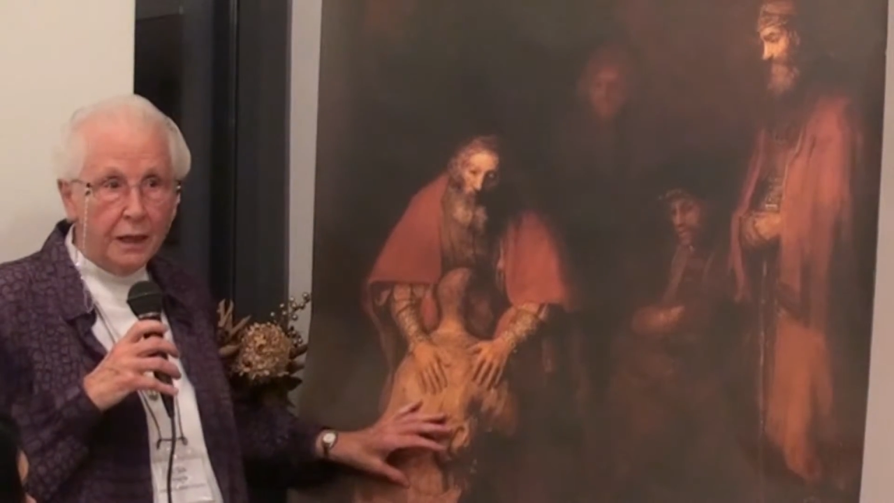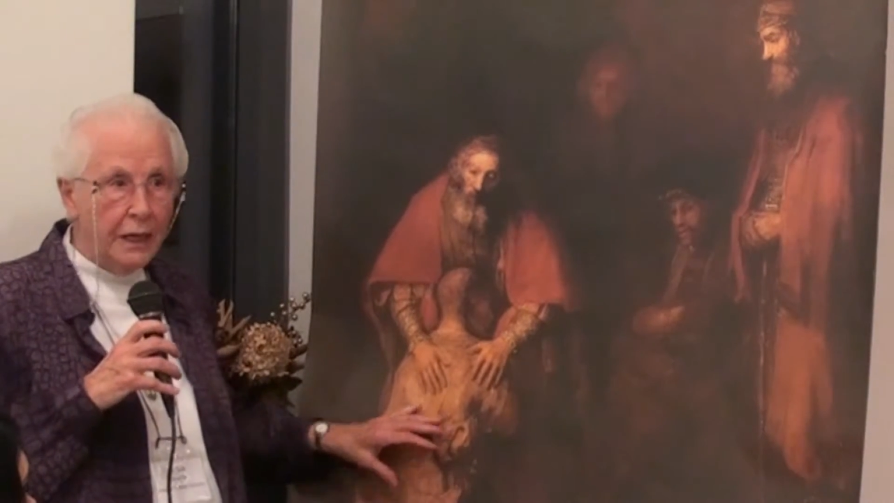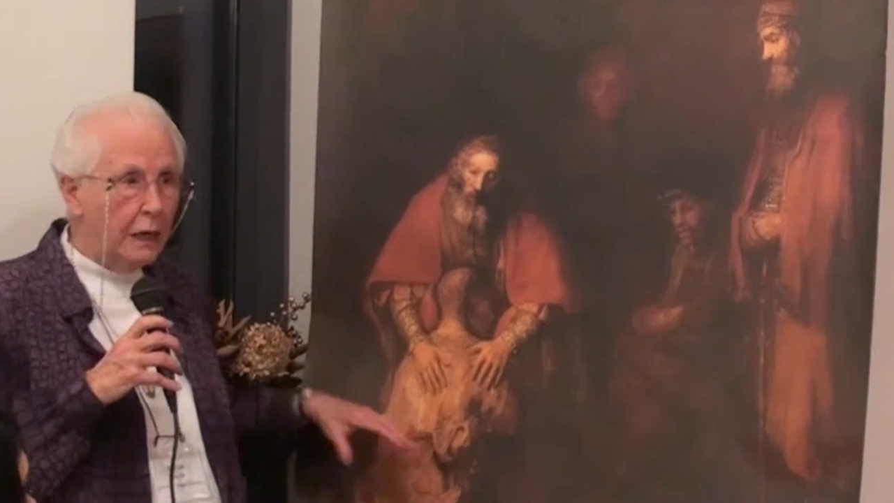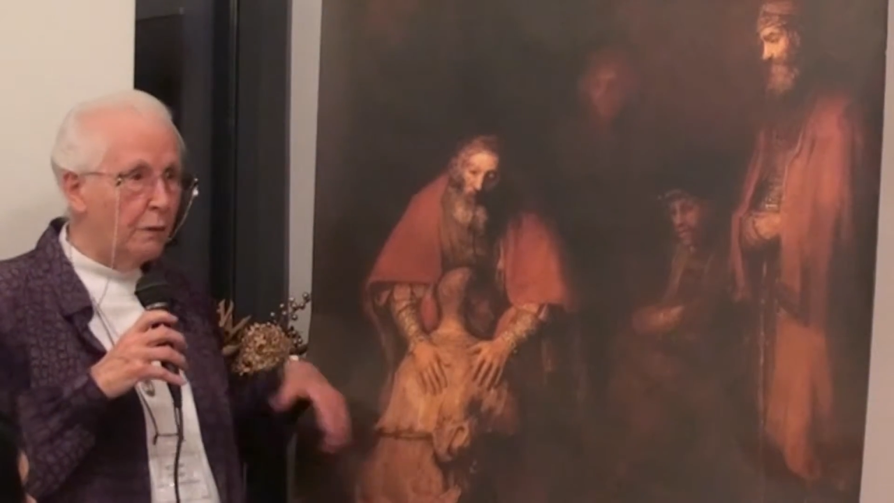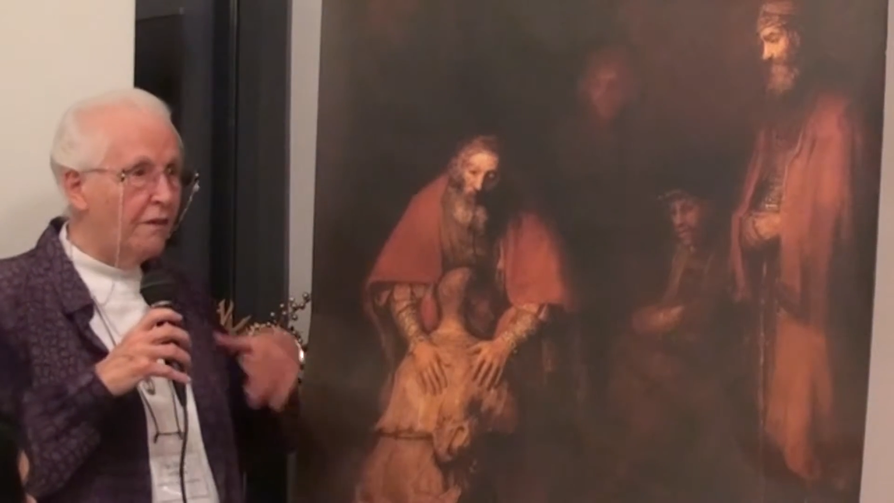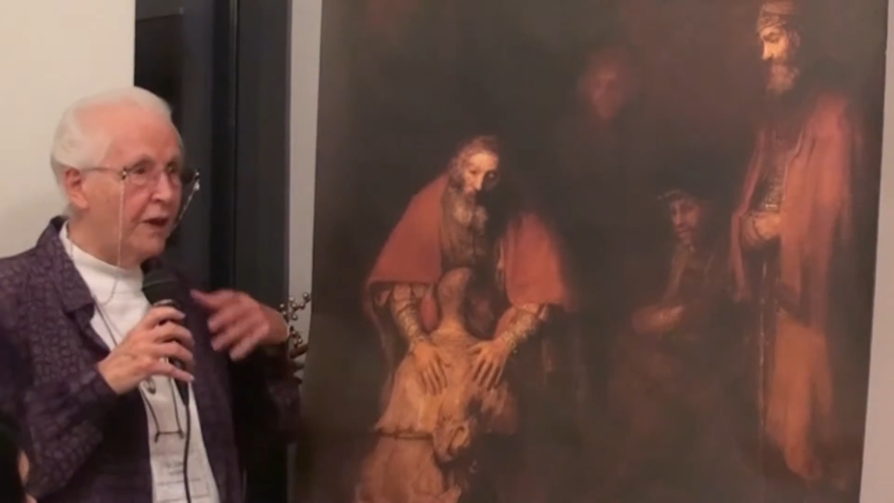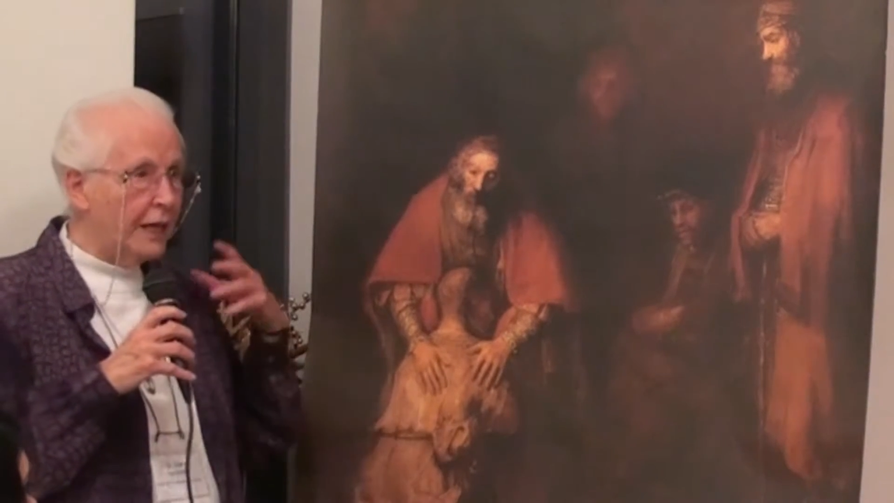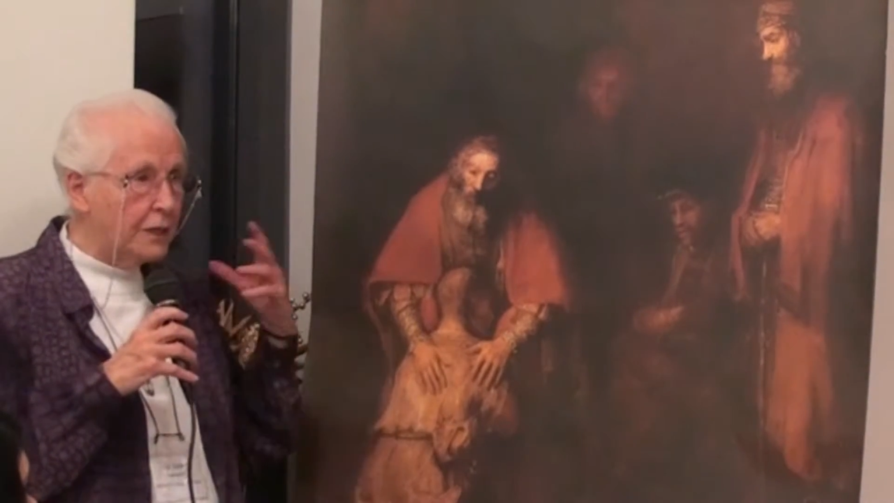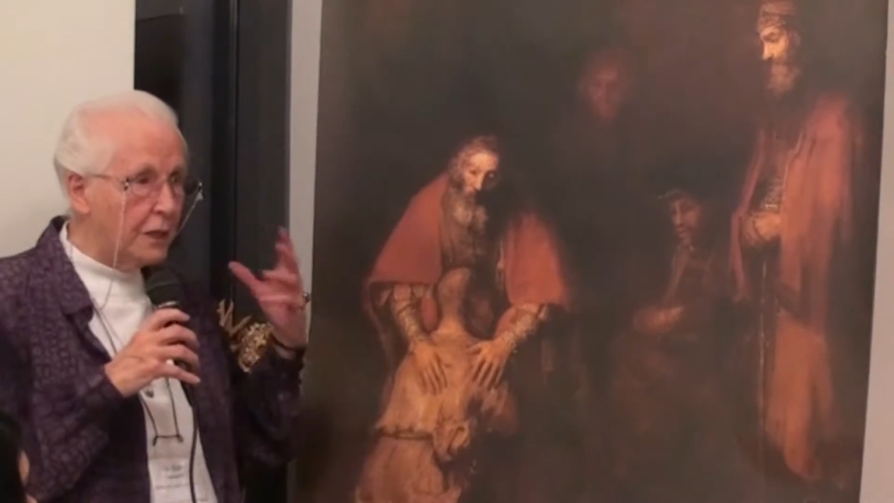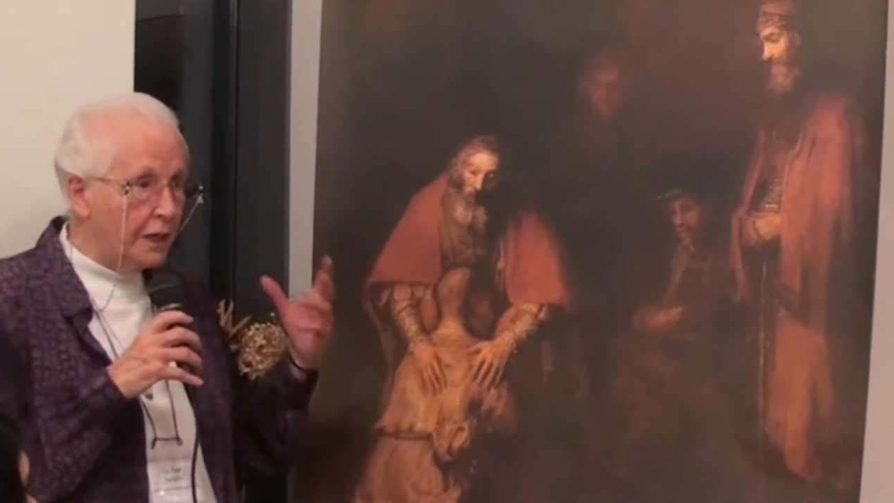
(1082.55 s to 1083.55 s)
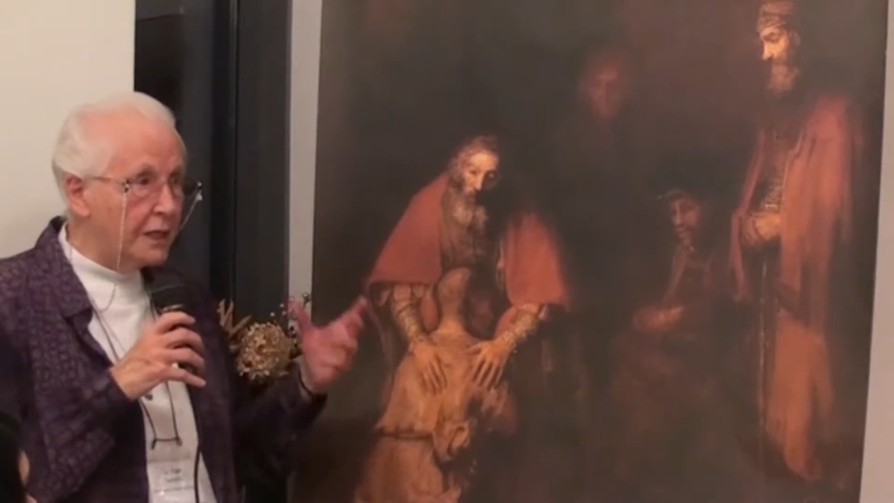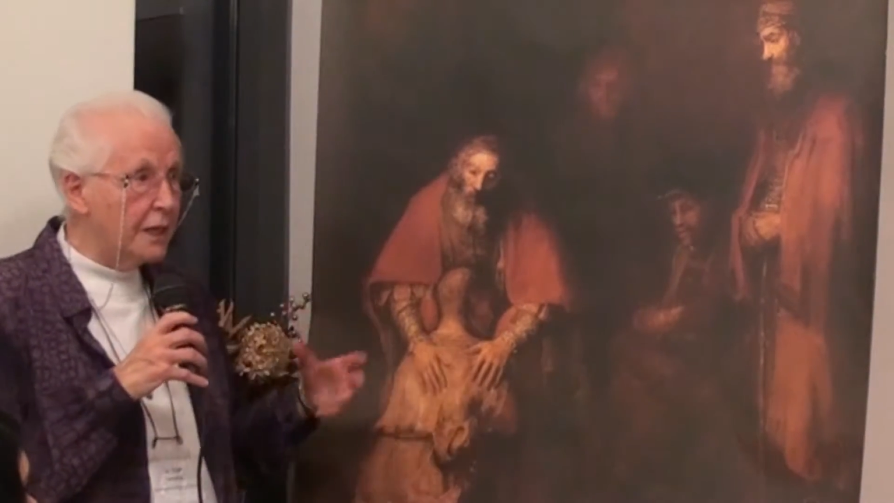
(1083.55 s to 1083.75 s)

and he reflects on his